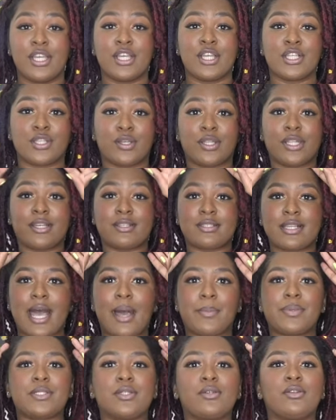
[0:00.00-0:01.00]
So there's
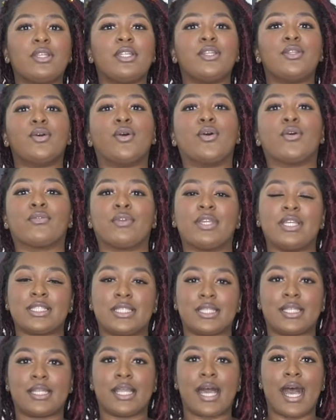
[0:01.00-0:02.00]
absolutely no
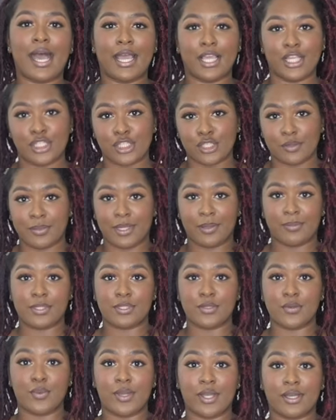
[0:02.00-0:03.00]
reason I shouldn't be able
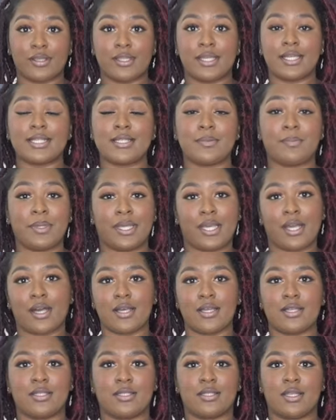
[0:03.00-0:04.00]
to wear this
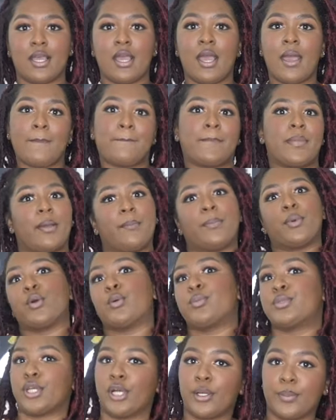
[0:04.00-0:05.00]
because my
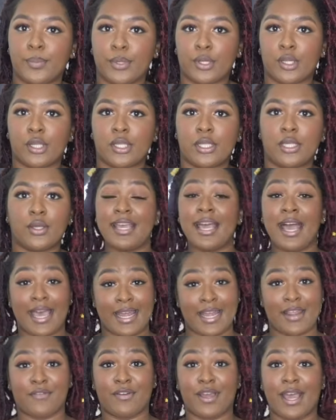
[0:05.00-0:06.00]
boobs aren't perky.
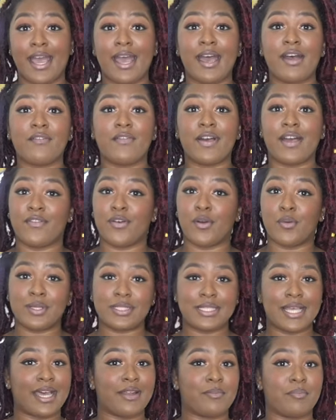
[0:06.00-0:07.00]
I never have. I've
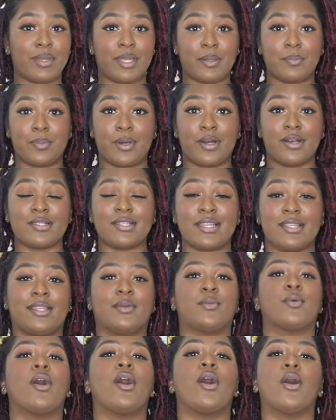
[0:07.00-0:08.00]
always had big busts and they
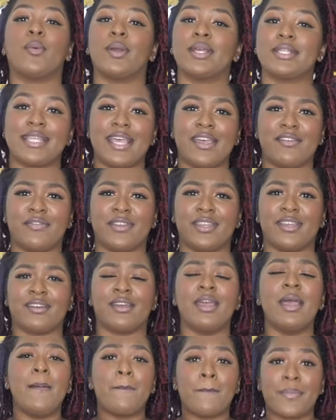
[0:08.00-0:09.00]
were always
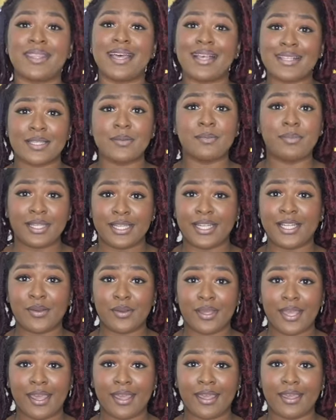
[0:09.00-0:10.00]
heavier, but that's completely
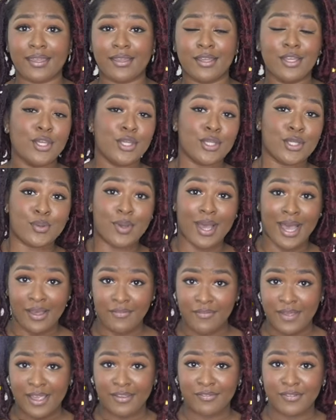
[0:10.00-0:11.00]
okay. You
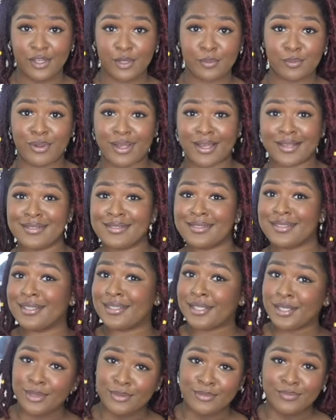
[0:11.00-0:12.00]
have heavier breasts,
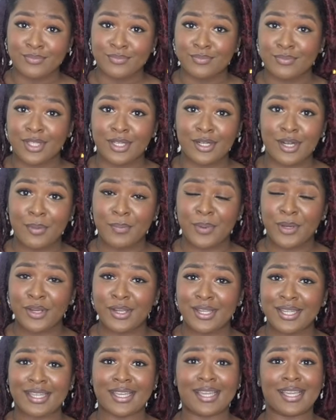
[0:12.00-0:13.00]
they're not
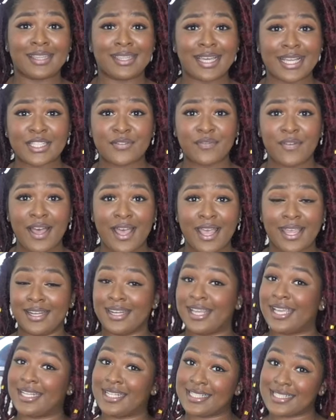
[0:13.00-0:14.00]
perky. That's
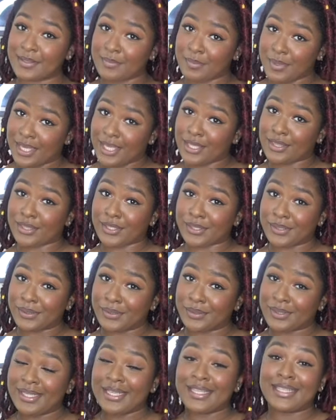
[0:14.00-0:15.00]
fine. It doesn't mean
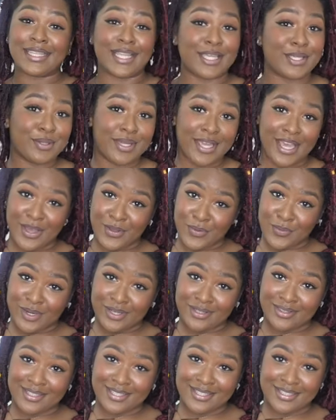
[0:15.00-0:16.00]
though that you can't
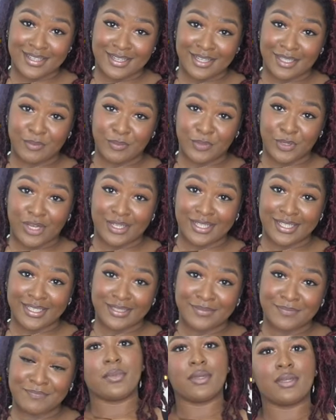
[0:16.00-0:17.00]
wear this stunning
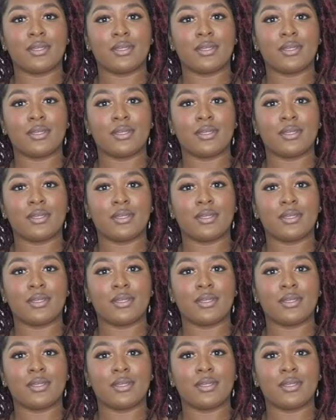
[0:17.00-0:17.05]
bralette.